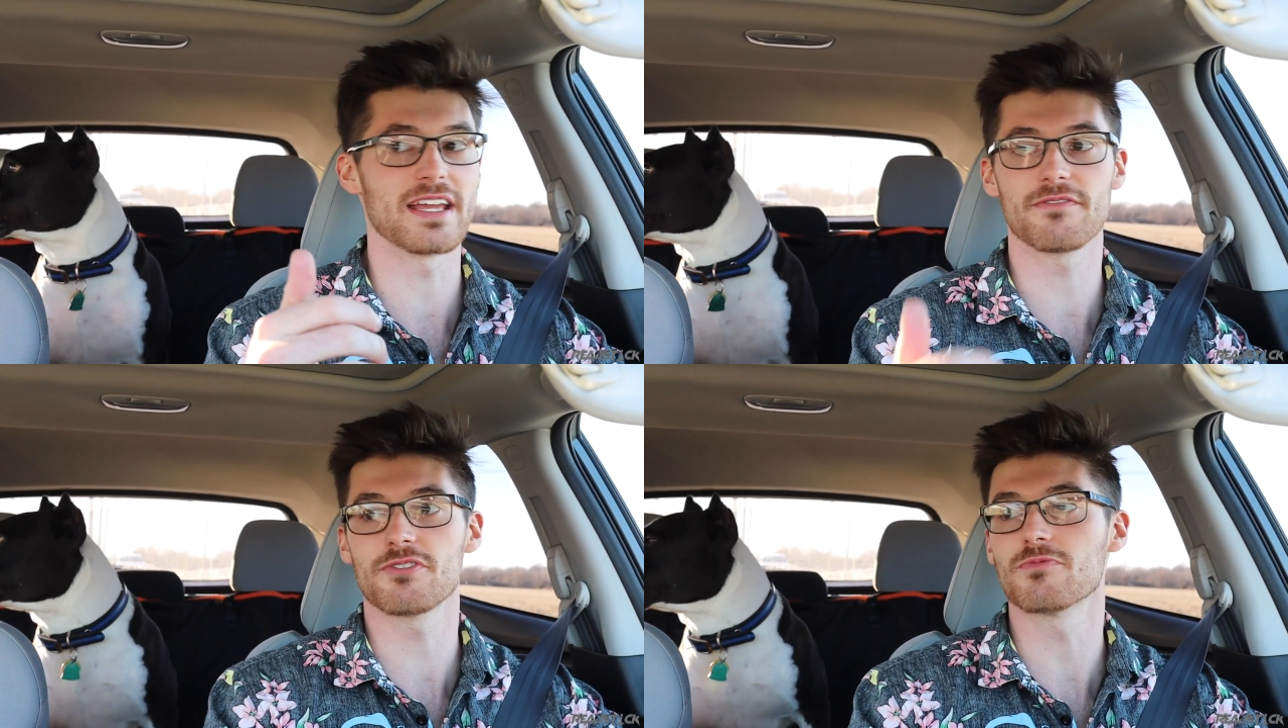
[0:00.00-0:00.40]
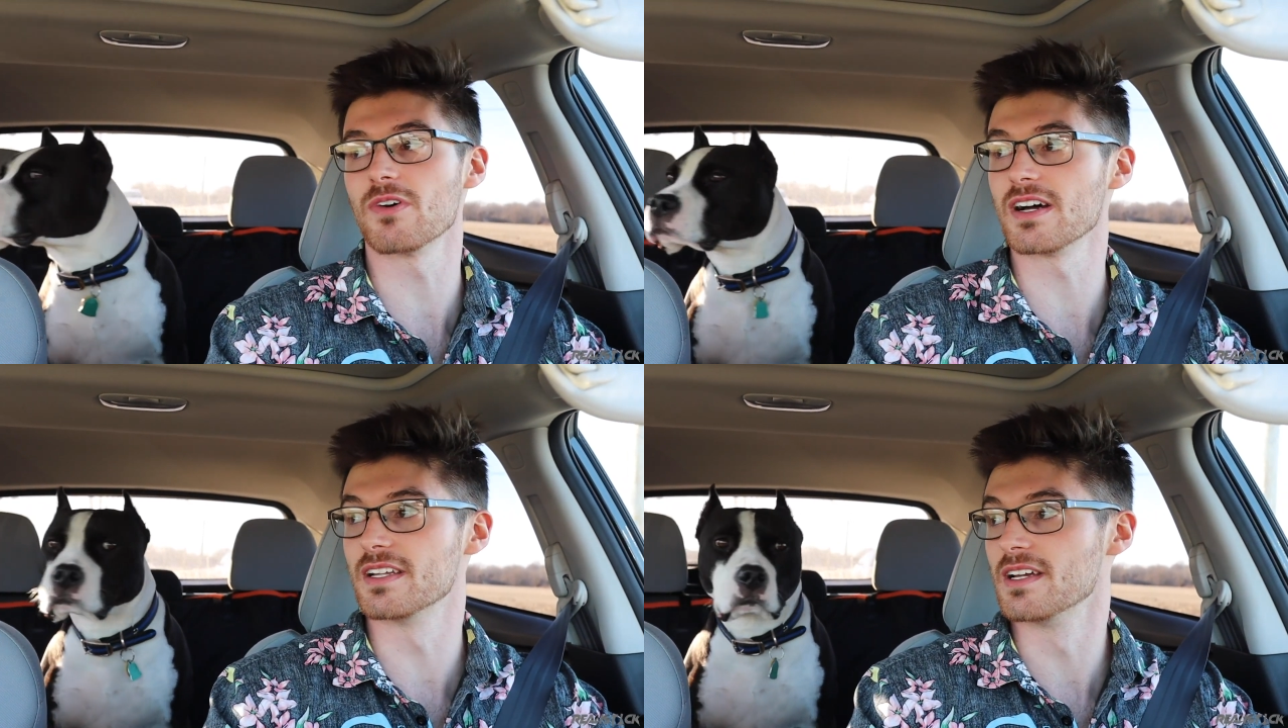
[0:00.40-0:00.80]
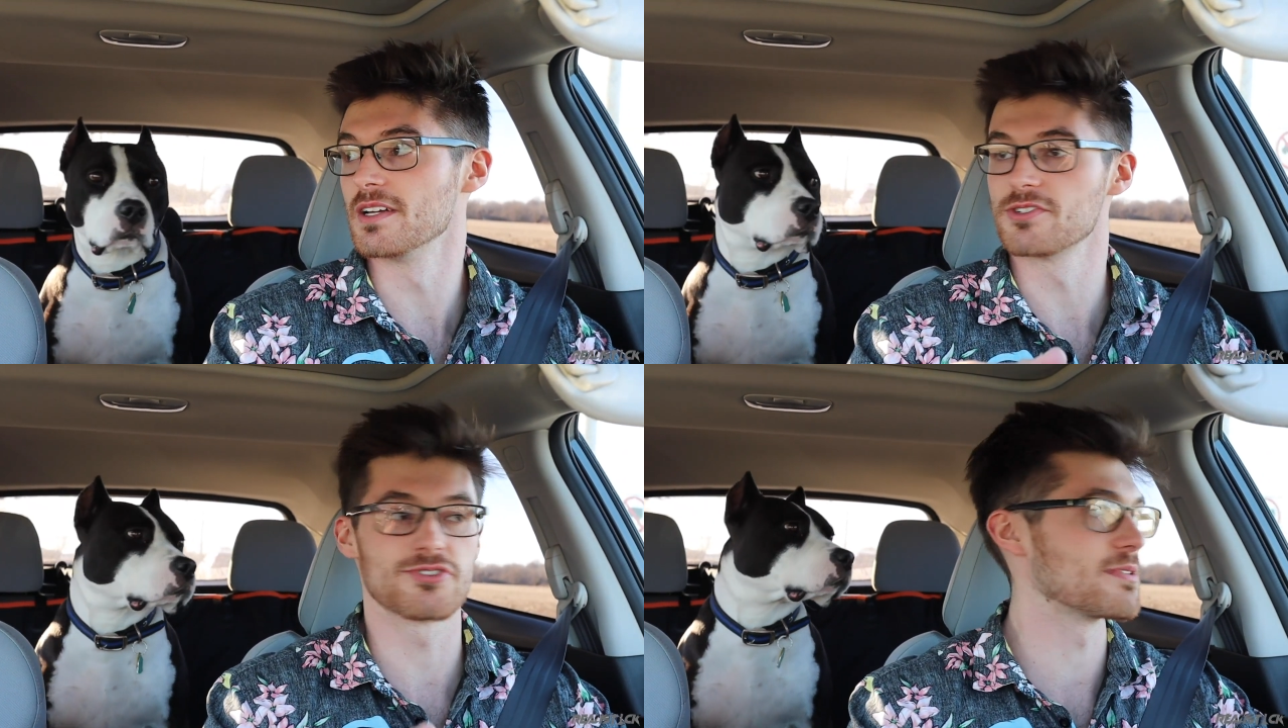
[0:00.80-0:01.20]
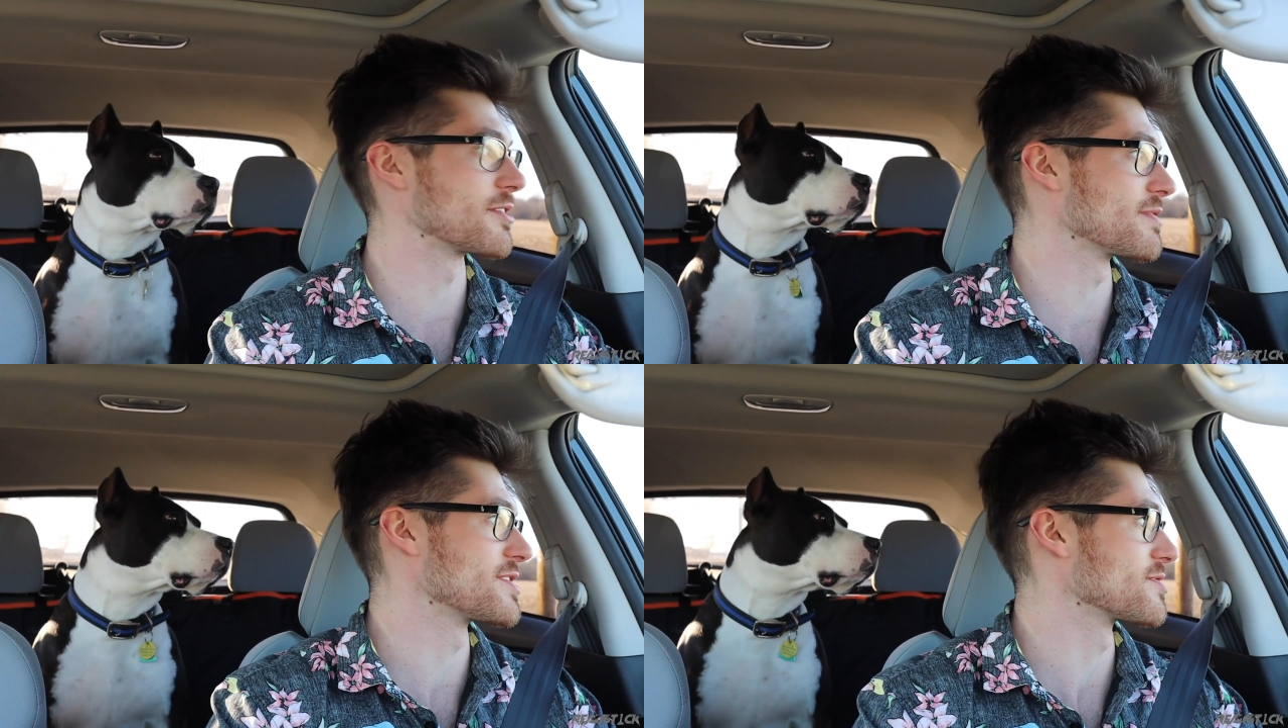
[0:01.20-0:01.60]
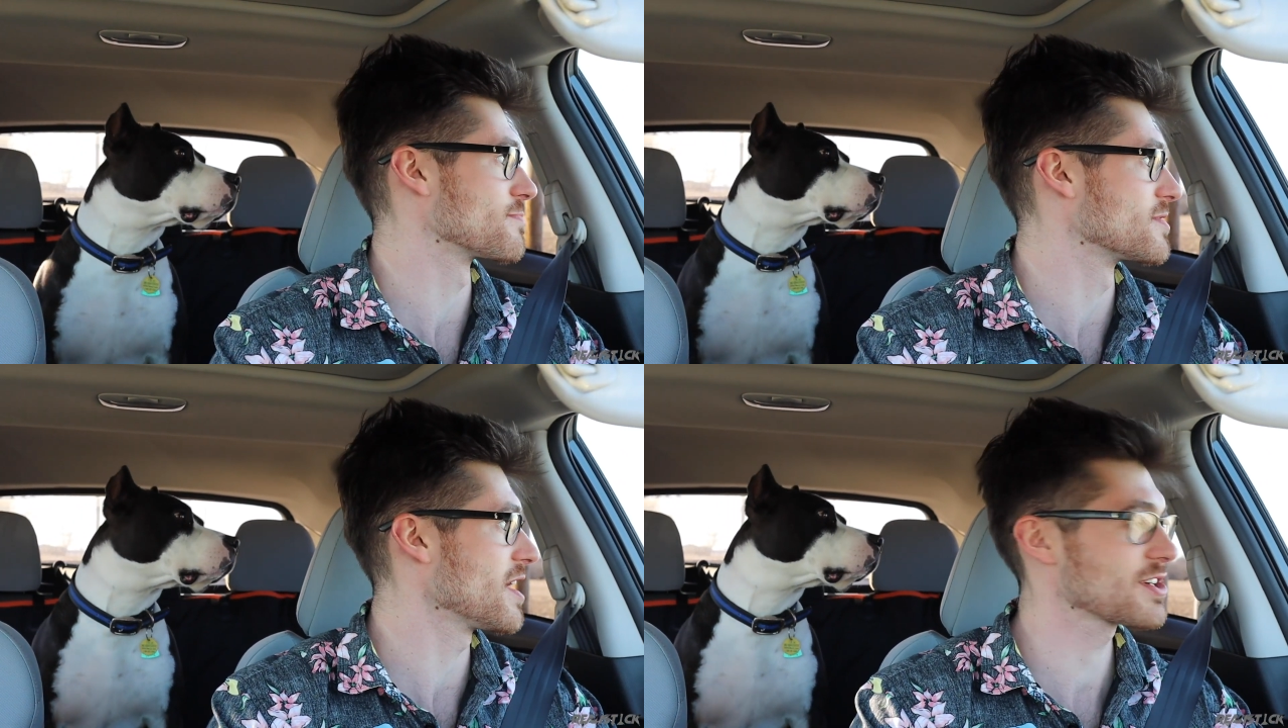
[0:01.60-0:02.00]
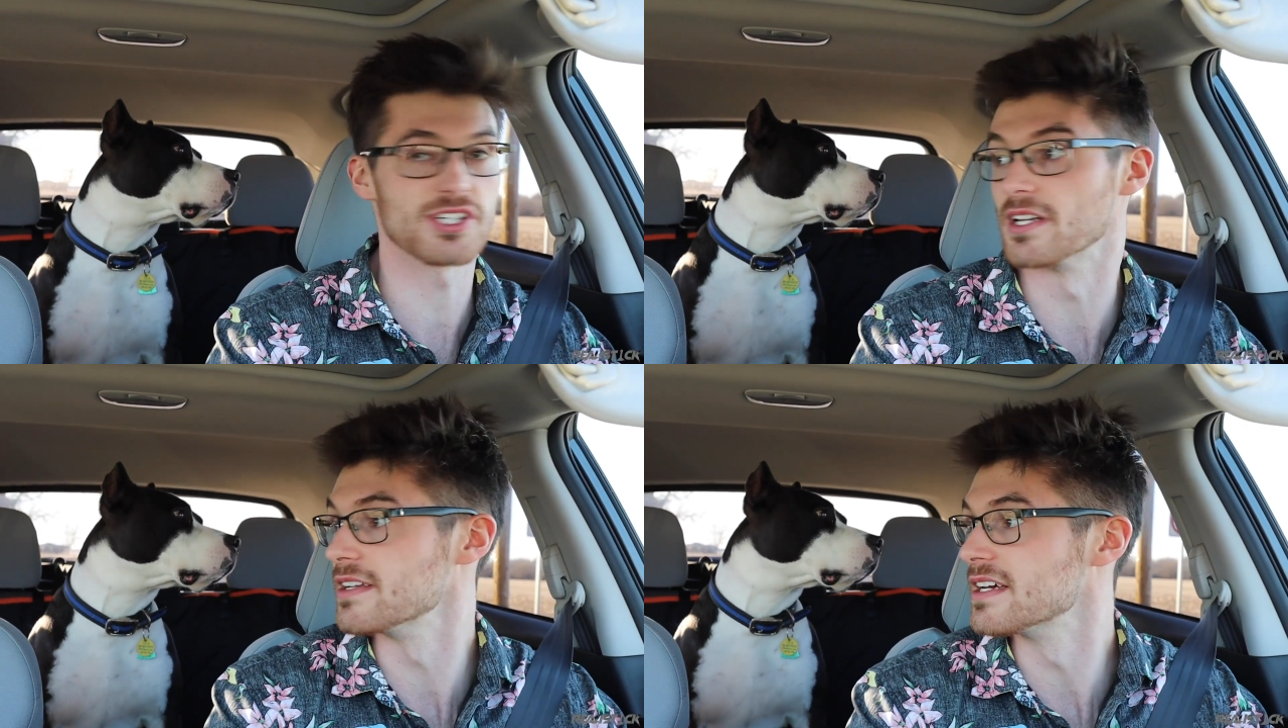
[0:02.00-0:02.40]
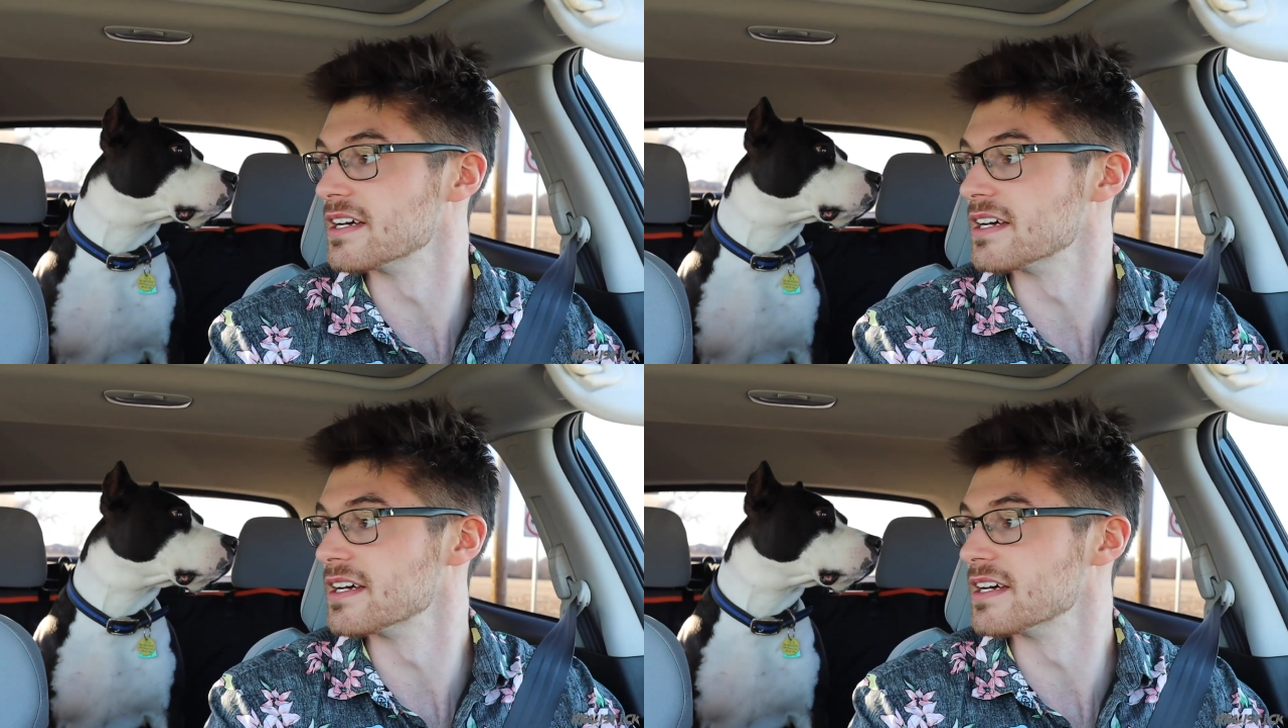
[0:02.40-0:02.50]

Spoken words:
if you want to increase your production.